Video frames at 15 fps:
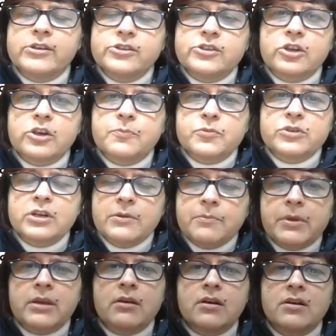description
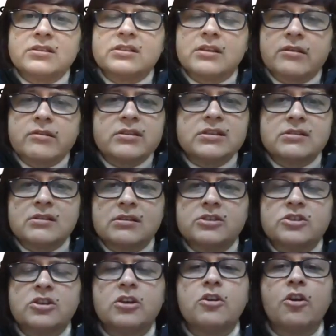because the
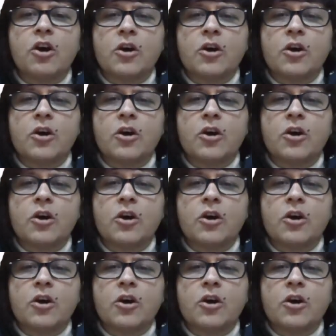researcher